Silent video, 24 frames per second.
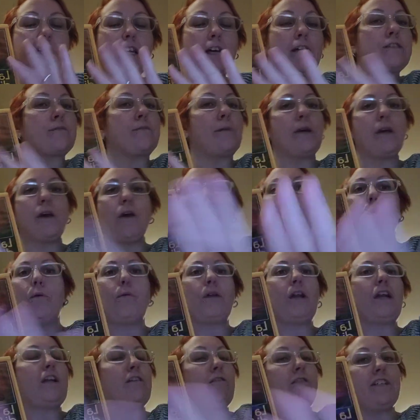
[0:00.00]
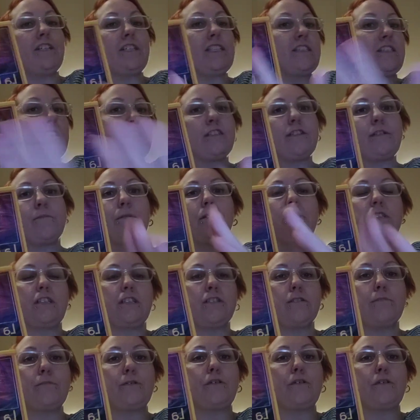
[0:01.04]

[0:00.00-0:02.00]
That's my only criticism of this